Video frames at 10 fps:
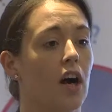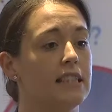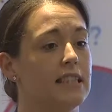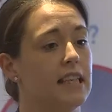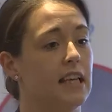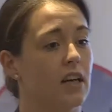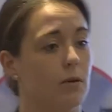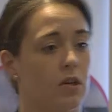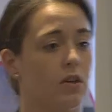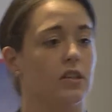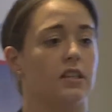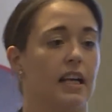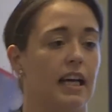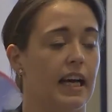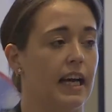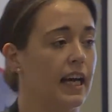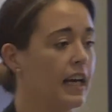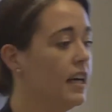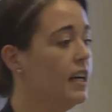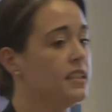Ideally, I would look at their
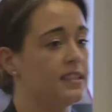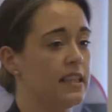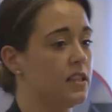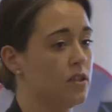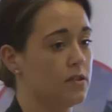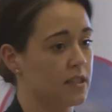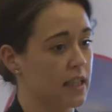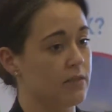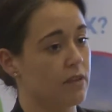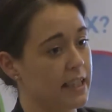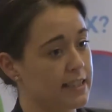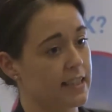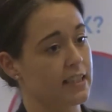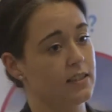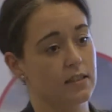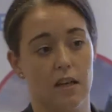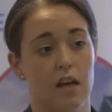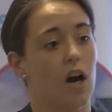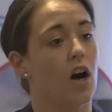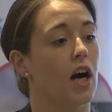CQC rating.
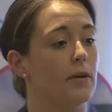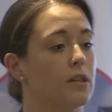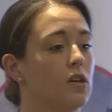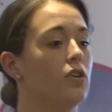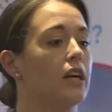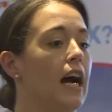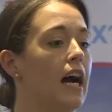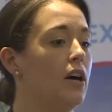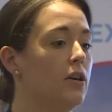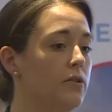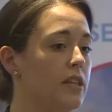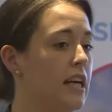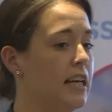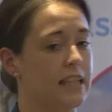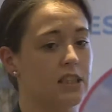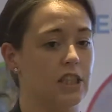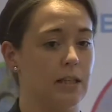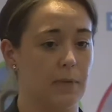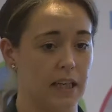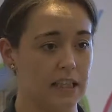I would look at who their lead
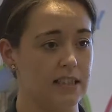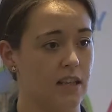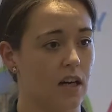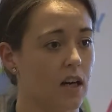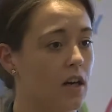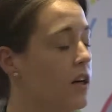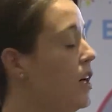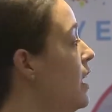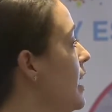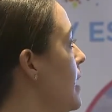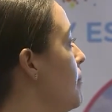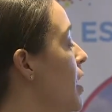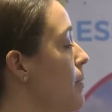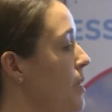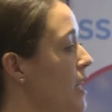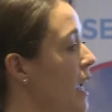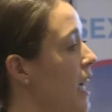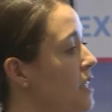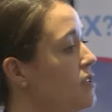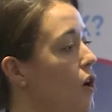GPs are. It might be a
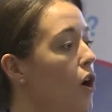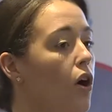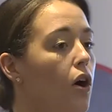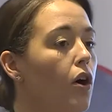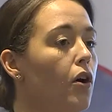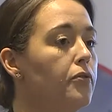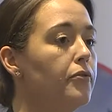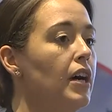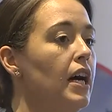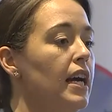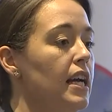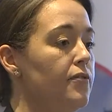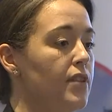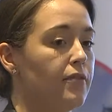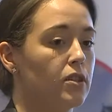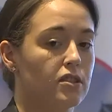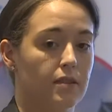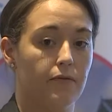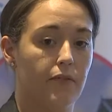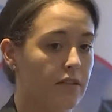case of if they've got
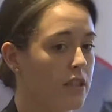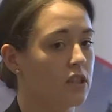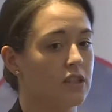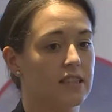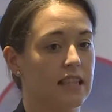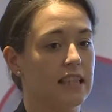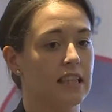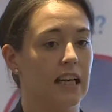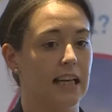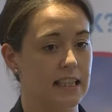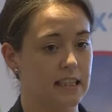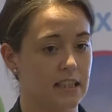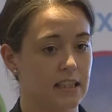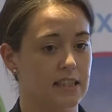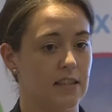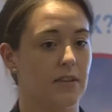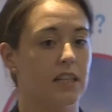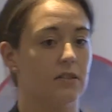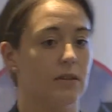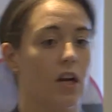some very good senior leaders, if they're
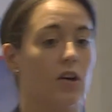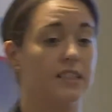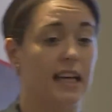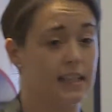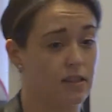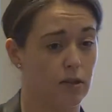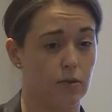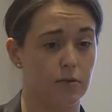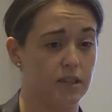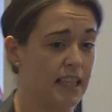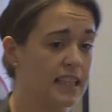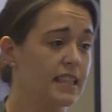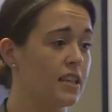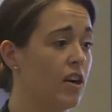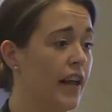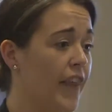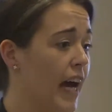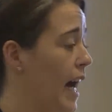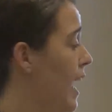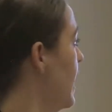doing a lot of TED Talks, anything like
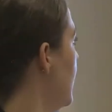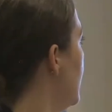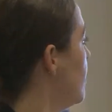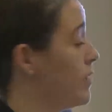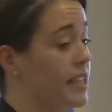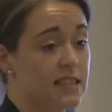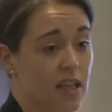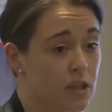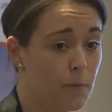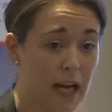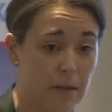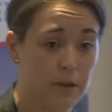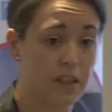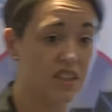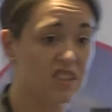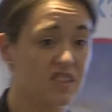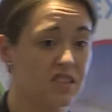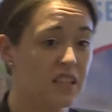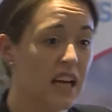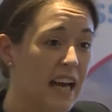that, research
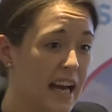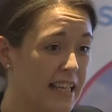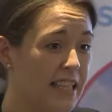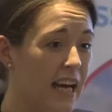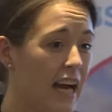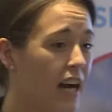papers, any